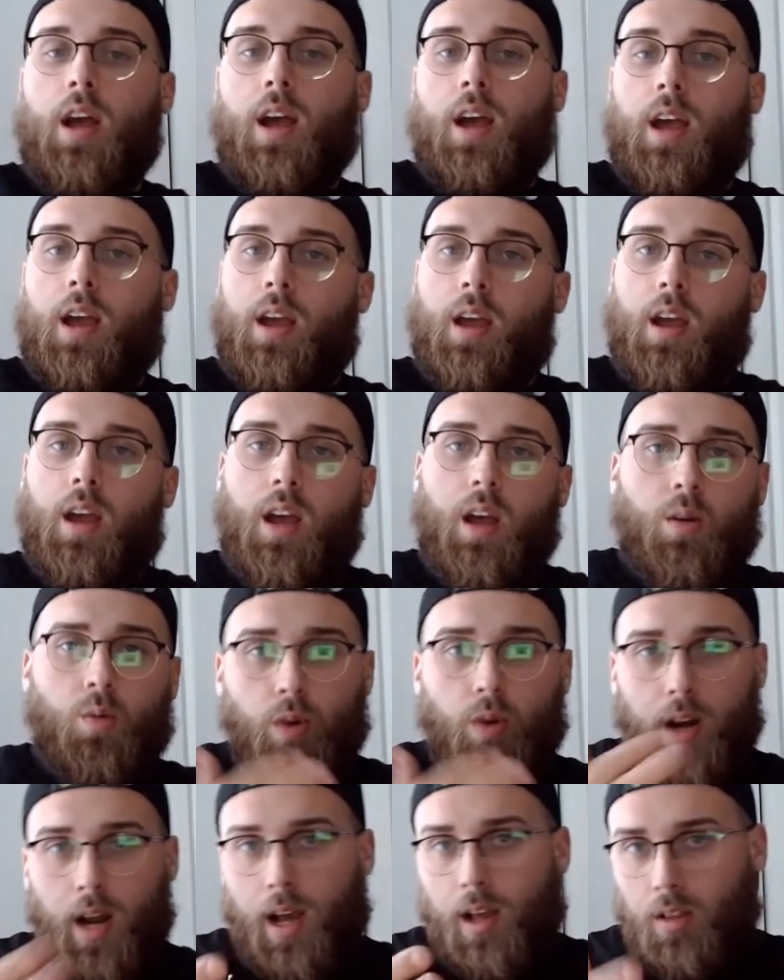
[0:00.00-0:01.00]
And
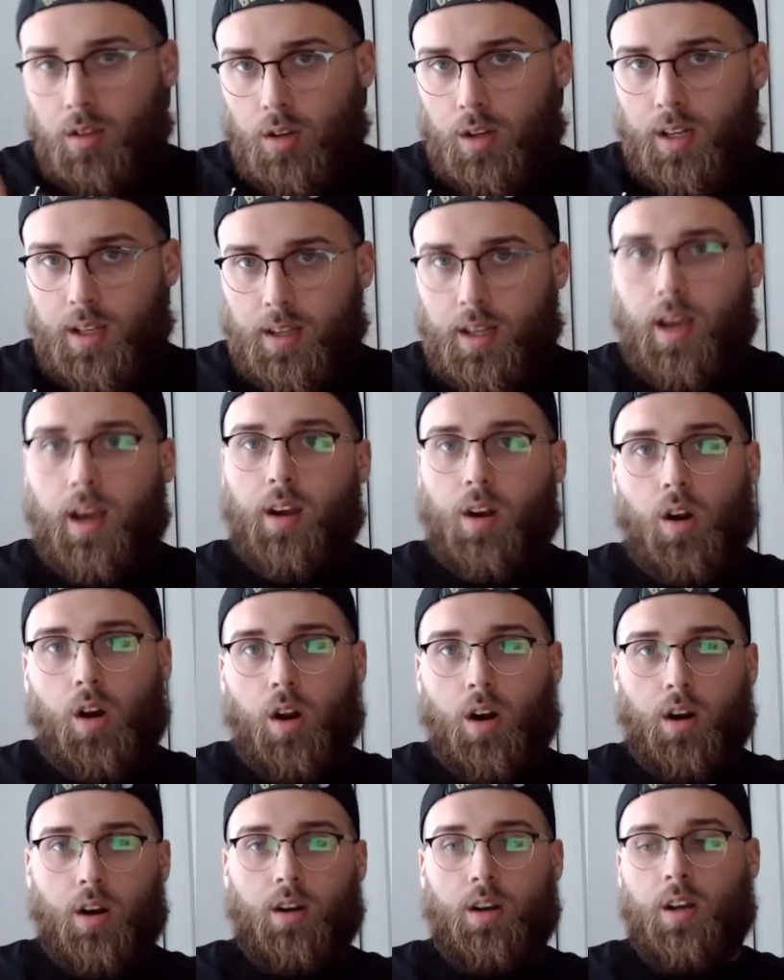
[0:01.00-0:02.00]
when I look at that
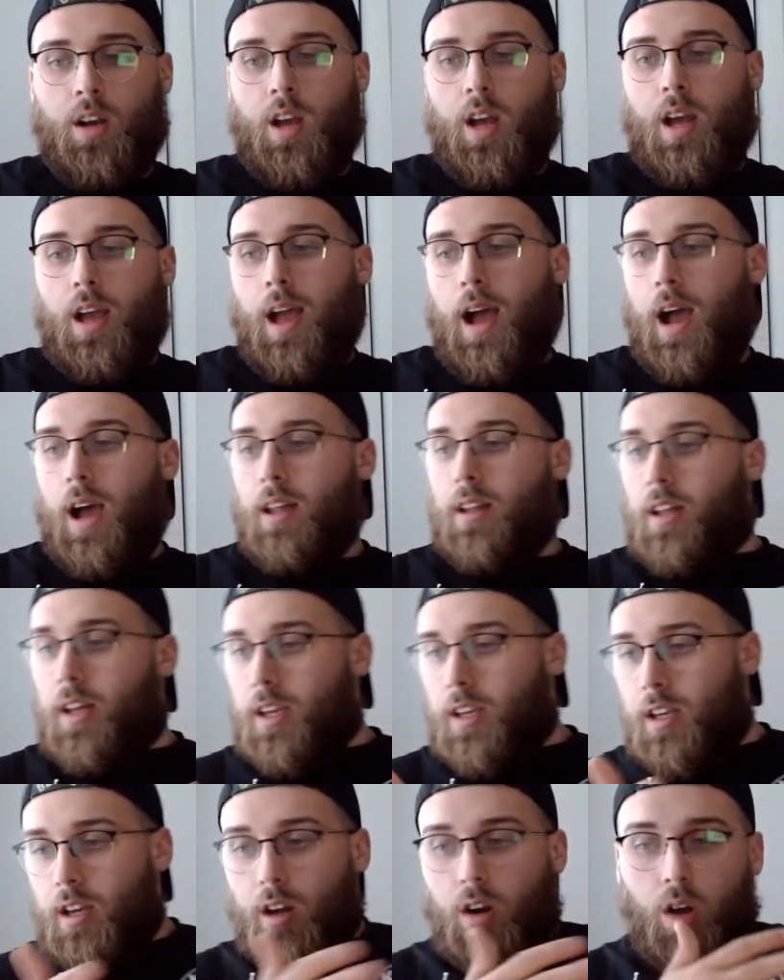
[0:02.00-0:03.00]
card, I
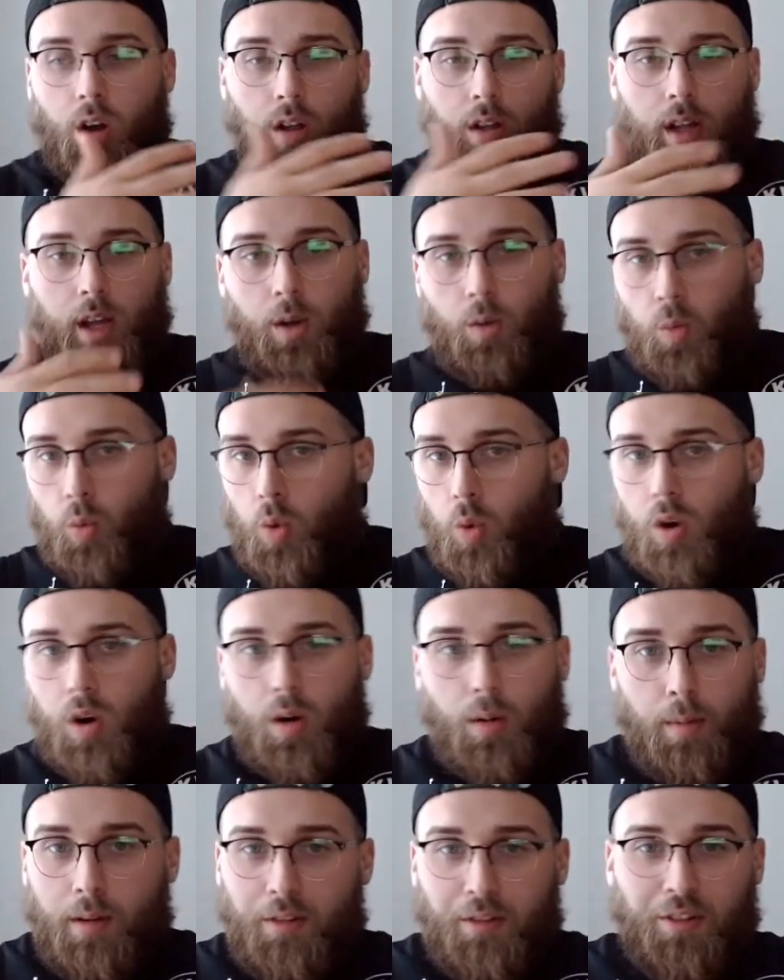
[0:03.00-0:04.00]
like get all like
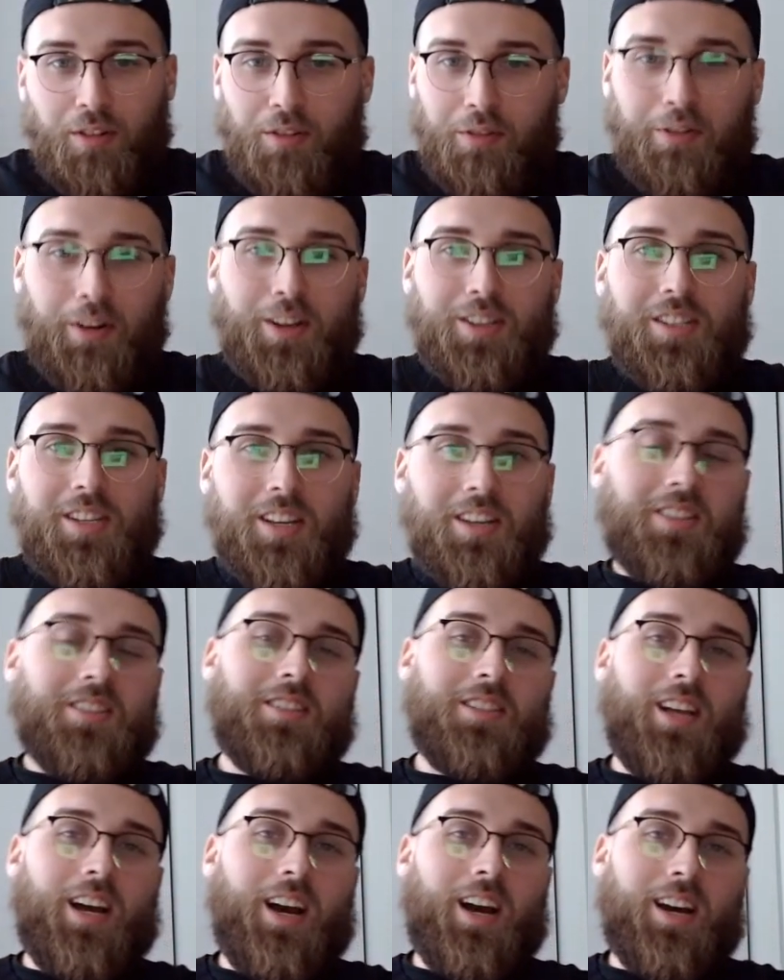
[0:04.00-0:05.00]
warm and fuzzy
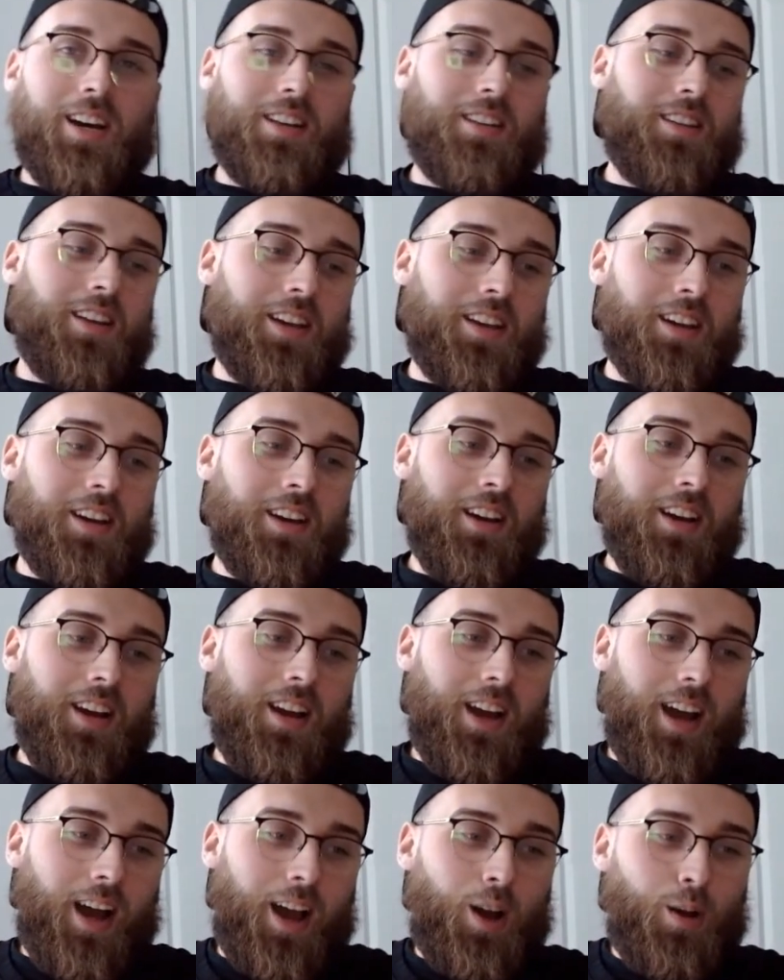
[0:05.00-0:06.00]
inside. Like,
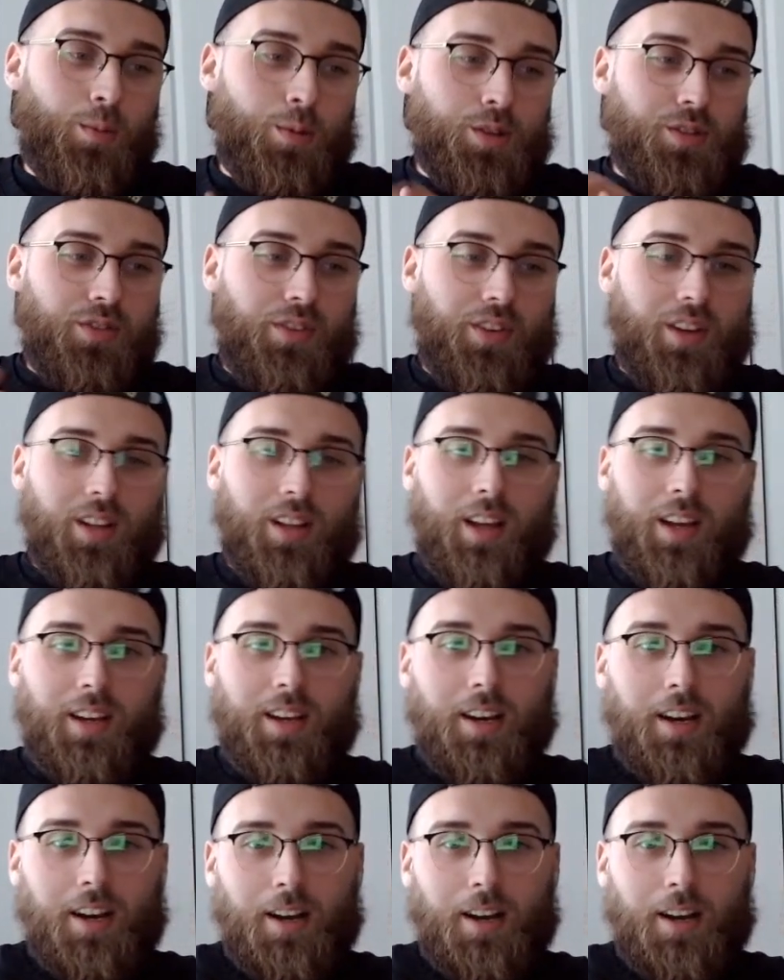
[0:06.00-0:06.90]
I almost feel like